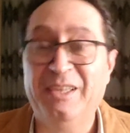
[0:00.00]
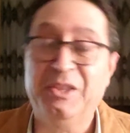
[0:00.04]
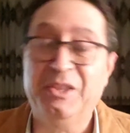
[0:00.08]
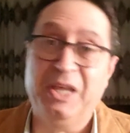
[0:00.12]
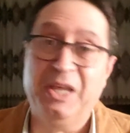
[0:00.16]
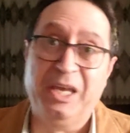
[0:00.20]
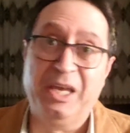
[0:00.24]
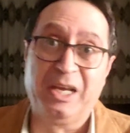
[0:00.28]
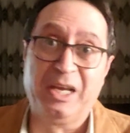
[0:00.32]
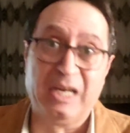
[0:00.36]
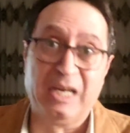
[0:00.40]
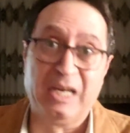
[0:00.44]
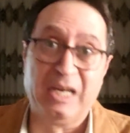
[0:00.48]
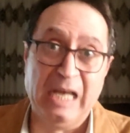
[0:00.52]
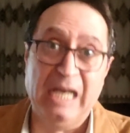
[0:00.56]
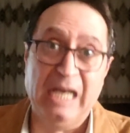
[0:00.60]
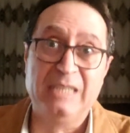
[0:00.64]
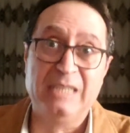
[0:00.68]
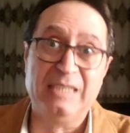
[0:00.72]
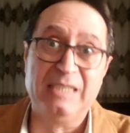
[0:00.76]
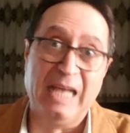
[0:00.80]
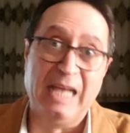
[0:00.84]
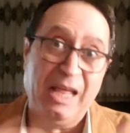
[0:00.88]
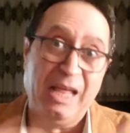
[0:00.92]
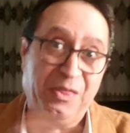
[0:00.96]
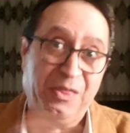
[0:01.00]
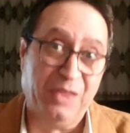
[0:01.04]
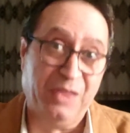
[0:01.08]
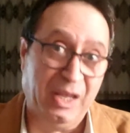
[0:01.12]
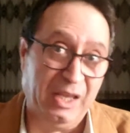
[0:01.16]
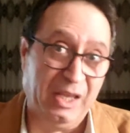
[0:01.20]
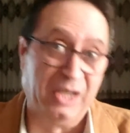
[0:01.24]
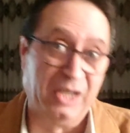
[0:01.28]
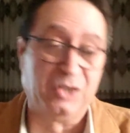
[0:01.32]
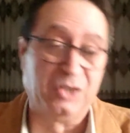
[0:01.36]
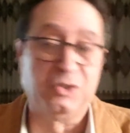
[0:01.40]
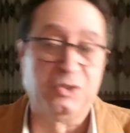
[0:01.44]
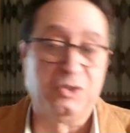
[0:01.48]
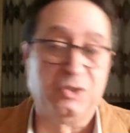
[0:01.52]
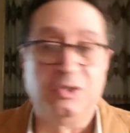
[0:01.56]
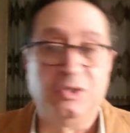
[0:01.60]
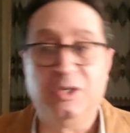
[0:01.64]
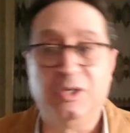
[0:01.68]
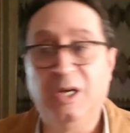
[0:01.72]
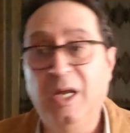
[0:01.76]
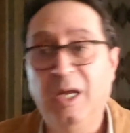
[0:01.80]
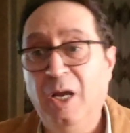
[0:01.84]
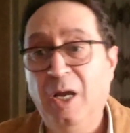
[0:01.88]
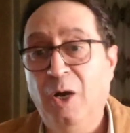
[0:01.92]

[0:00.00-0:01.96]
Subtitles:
the class and the lecture.